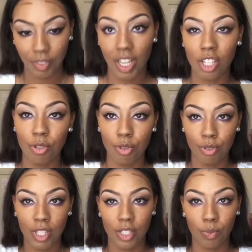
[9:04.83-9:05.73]
And you do
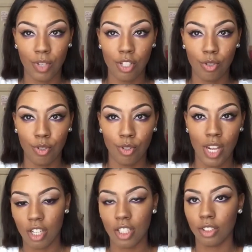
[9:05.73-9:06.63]
this when you do
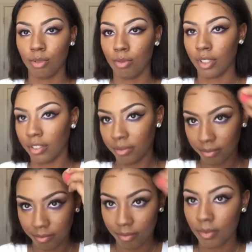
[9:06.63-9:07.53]
your contour.
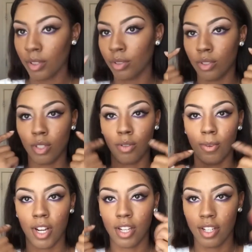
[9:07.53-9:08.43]
So
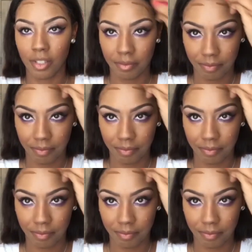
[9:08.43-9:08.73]
right here.